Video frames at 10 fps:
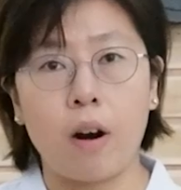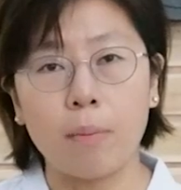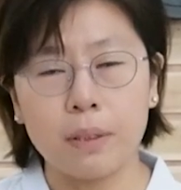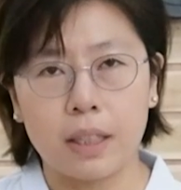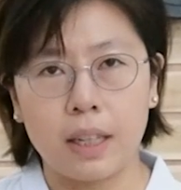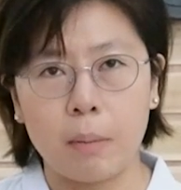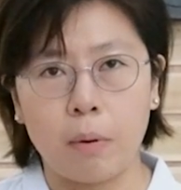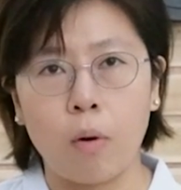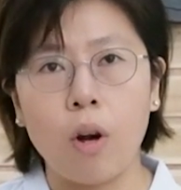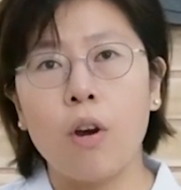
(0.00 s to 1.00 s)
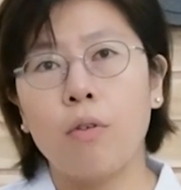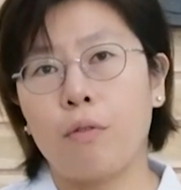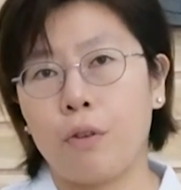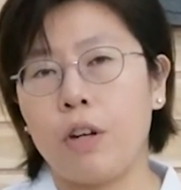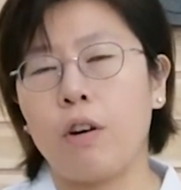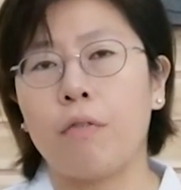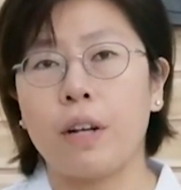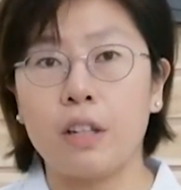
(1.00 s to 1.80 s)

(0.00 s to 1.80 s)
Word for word: optic cable free of